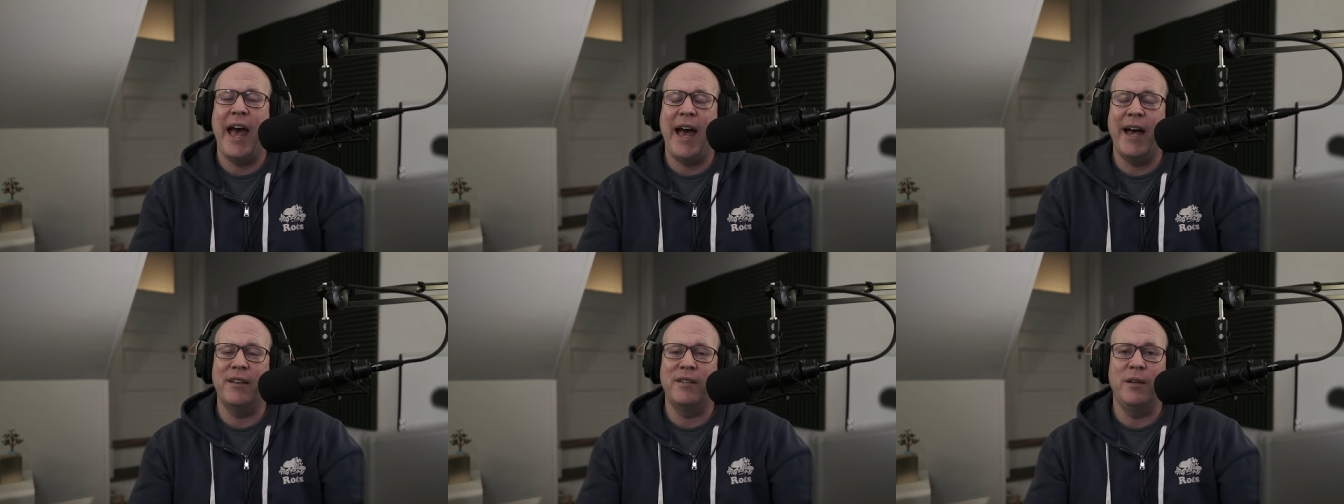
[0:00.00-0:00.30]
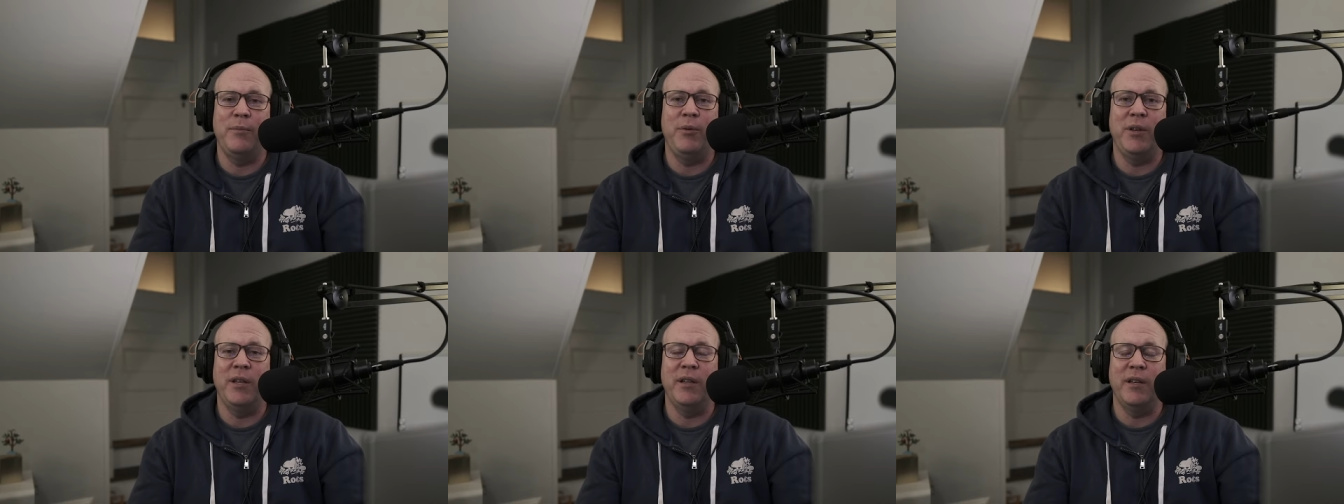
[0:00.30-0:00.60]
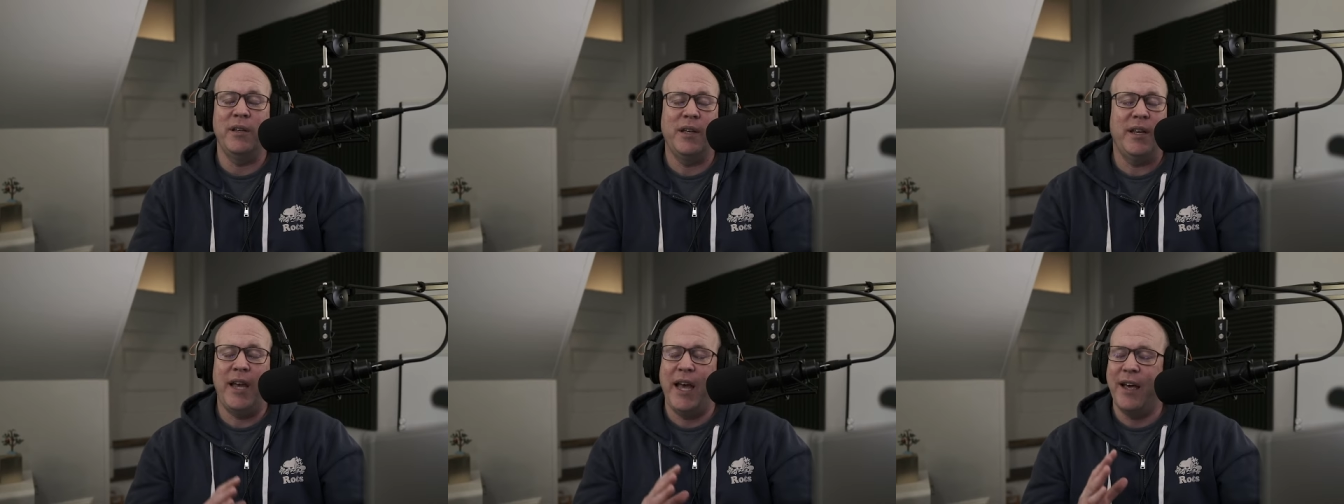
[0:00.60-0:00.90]
has
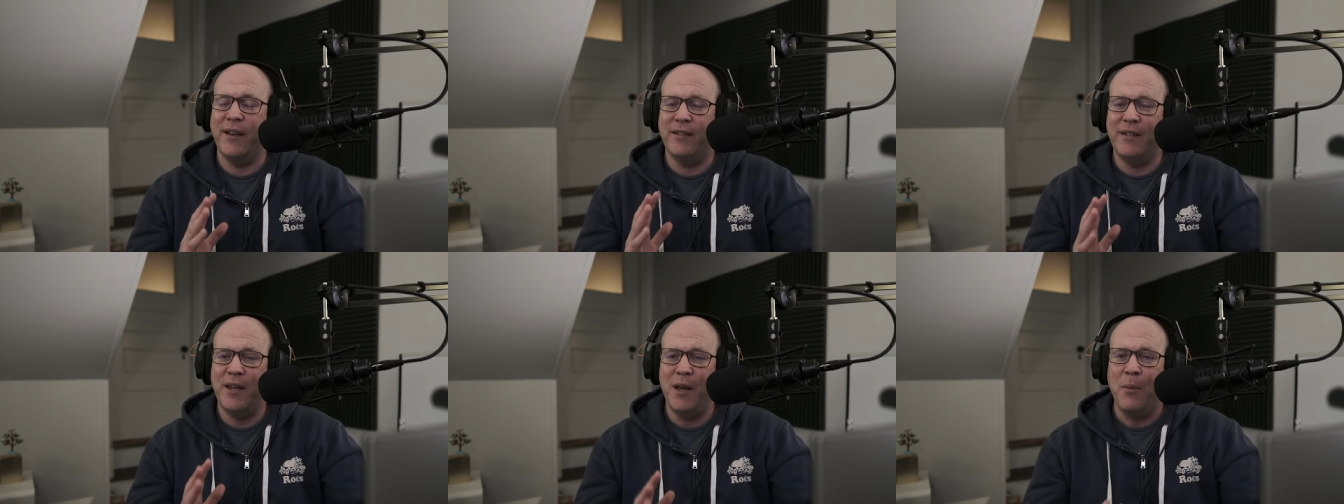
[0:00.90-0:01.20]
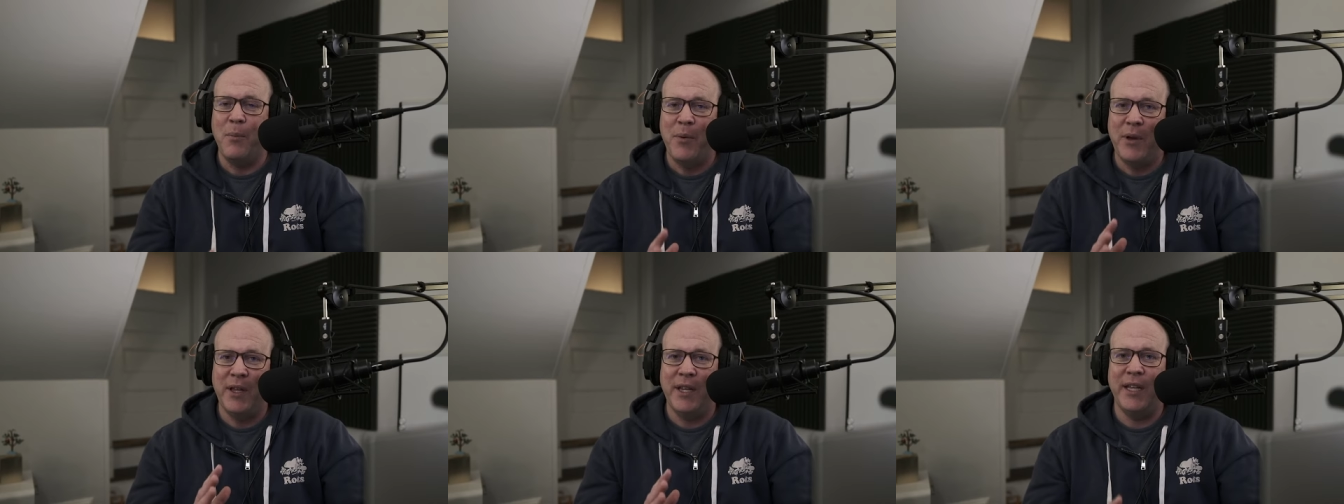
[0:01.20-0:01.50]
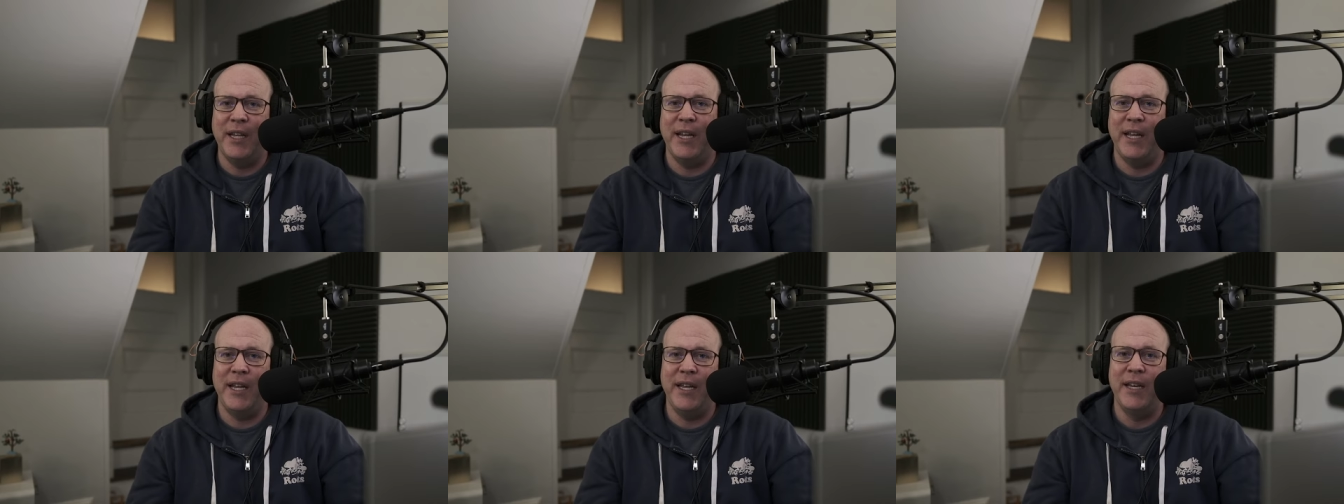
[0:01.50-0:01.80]
the has the
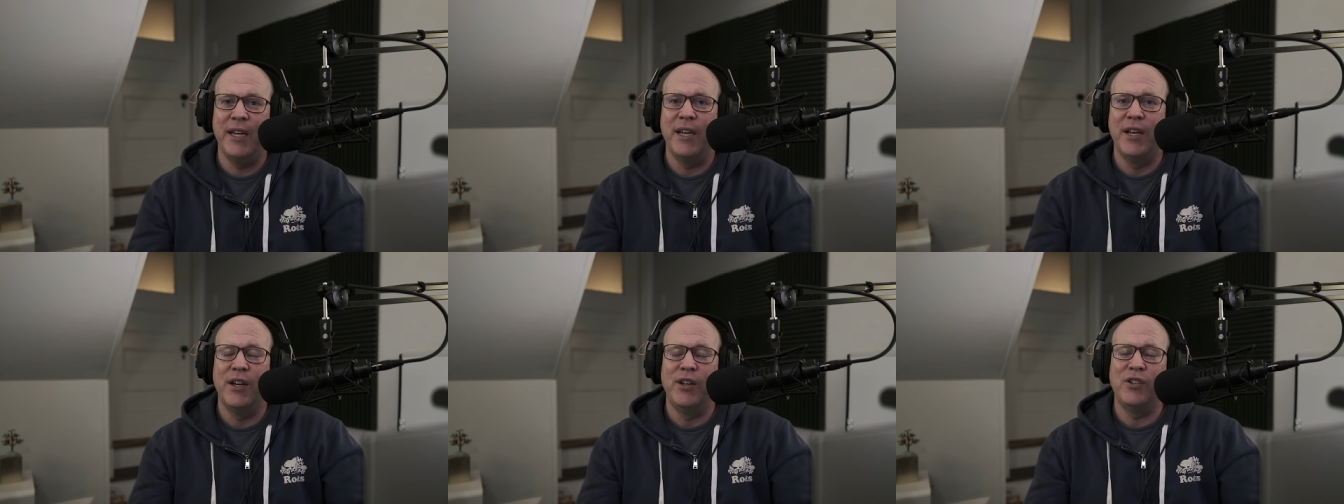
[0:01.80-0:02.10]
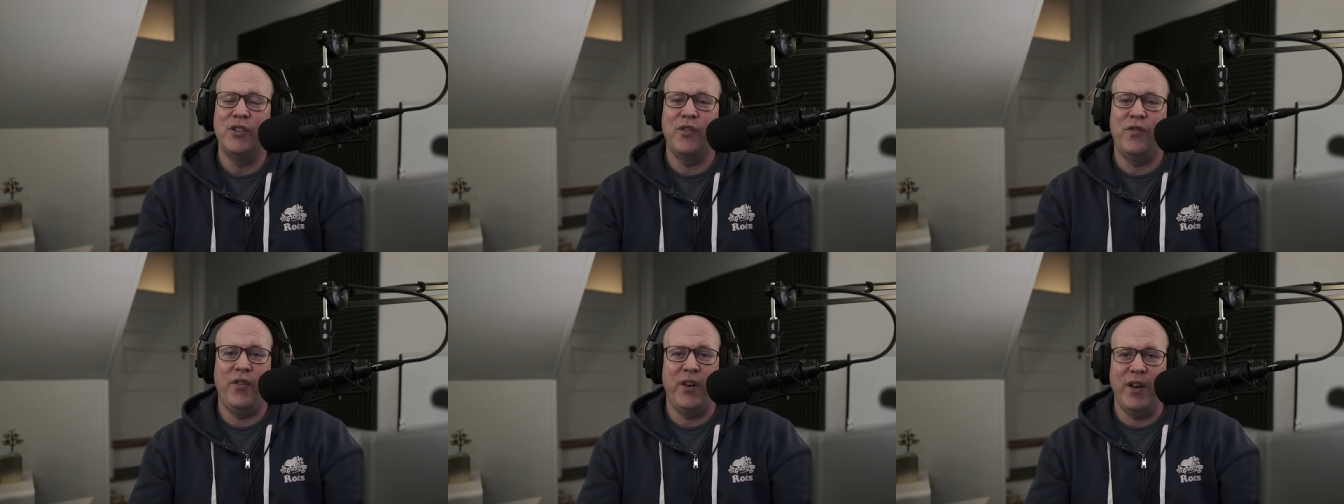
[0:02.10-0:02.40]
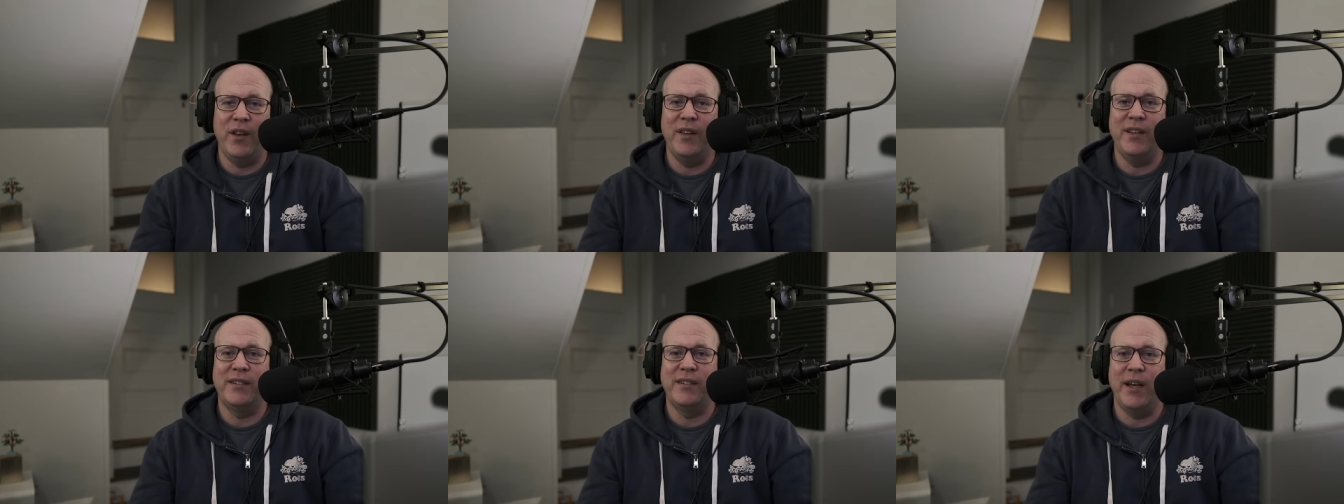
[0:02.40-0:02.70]
ability to
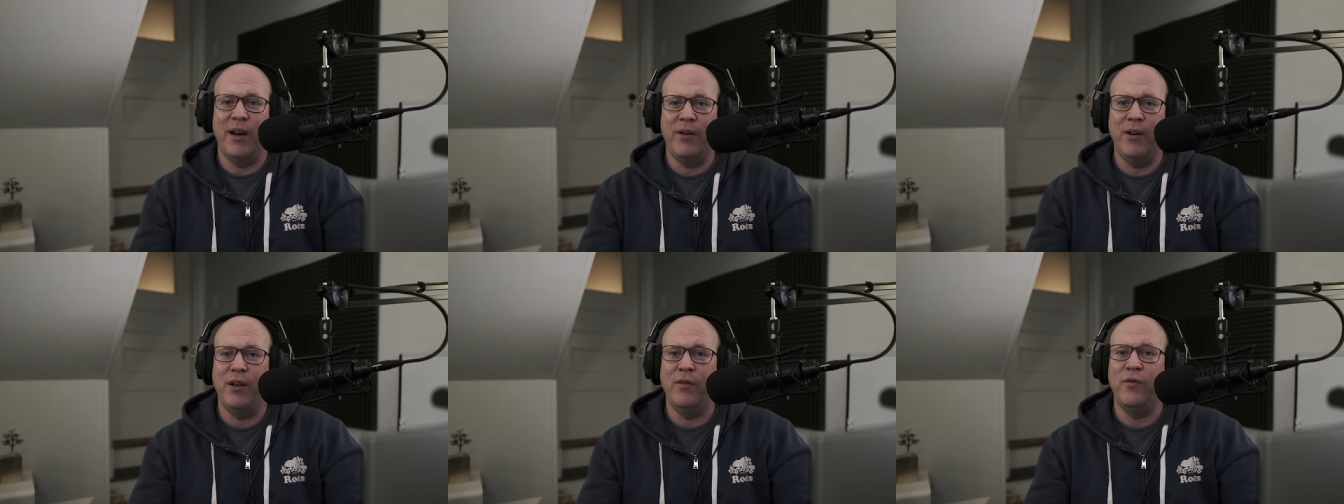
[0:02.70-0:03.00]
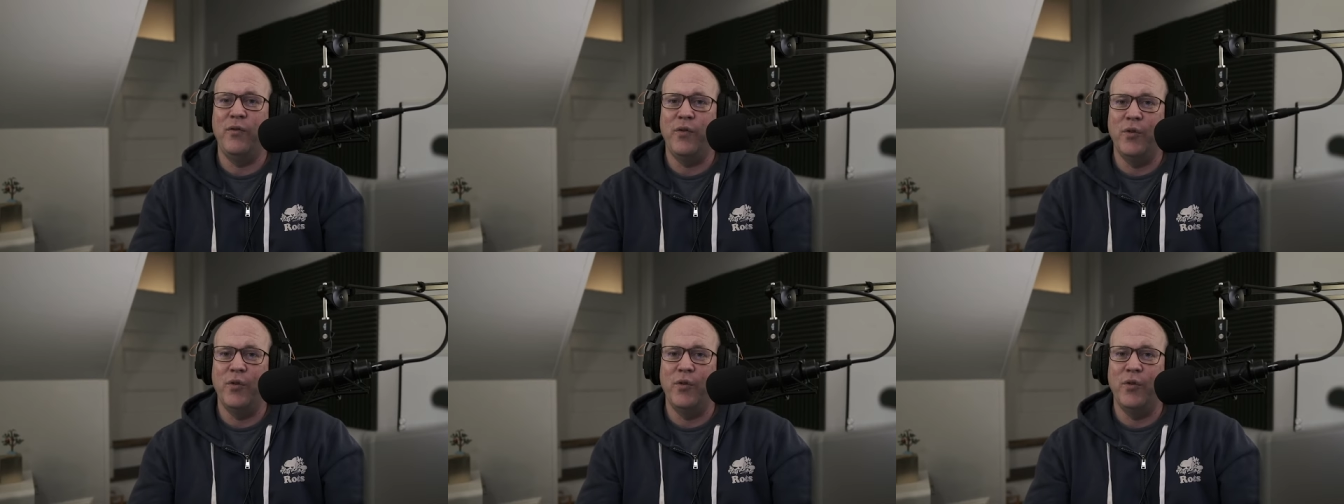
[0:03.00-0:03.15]
figure this out,